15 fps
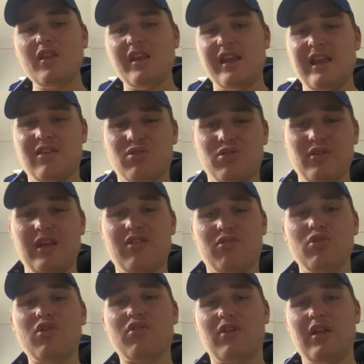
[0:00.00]
It
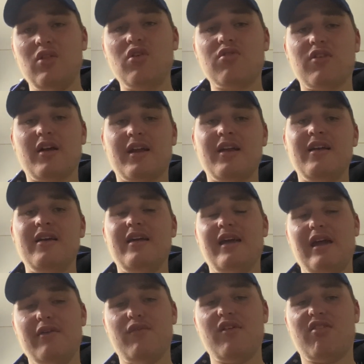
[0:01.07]
looks like
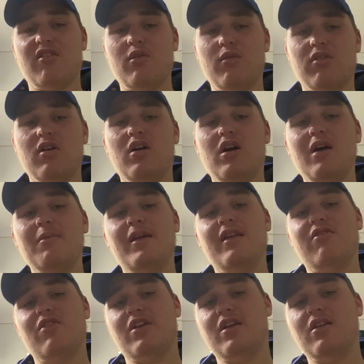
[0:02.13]
every single time
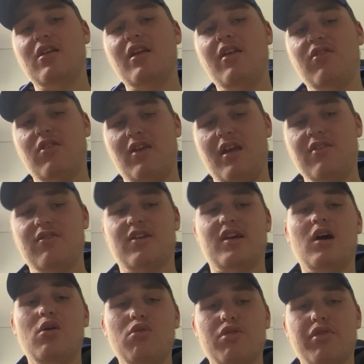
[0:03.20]
he's a
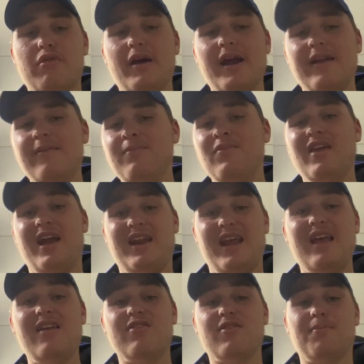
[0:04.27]
goal threat, and
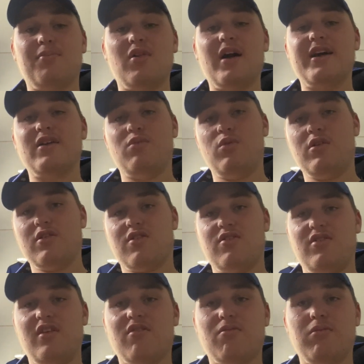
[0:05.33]
he is a player to watch in
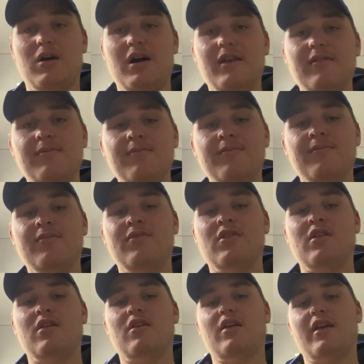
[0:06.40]
this one
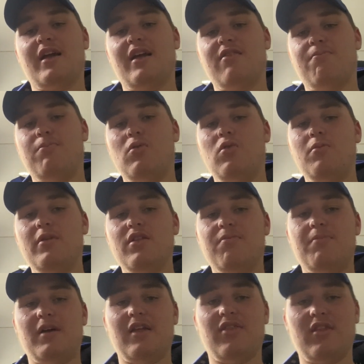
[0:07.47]
against Bournemouth.
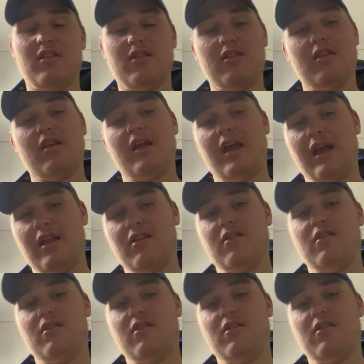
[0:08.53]
But and